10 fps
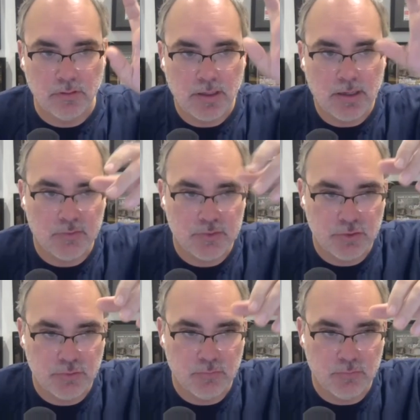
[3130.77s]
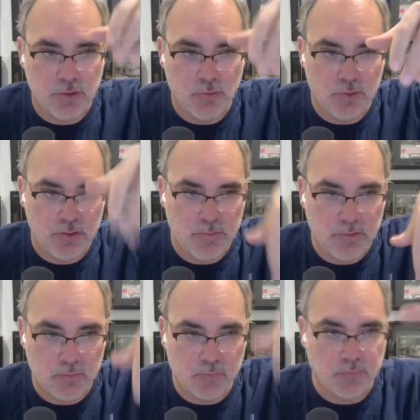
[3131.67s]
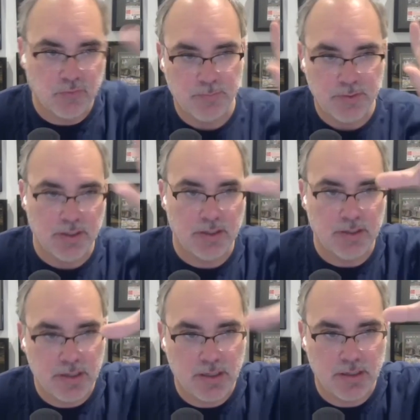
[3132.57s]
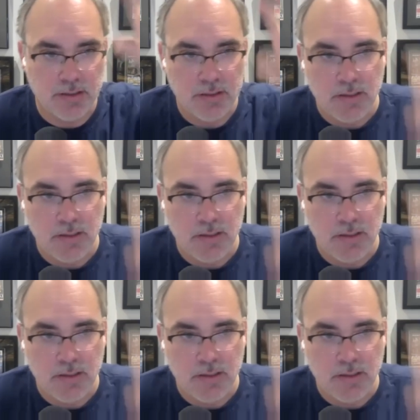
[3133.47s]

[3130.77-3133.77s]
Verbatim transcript: how to know when the mirrors were flipping and not,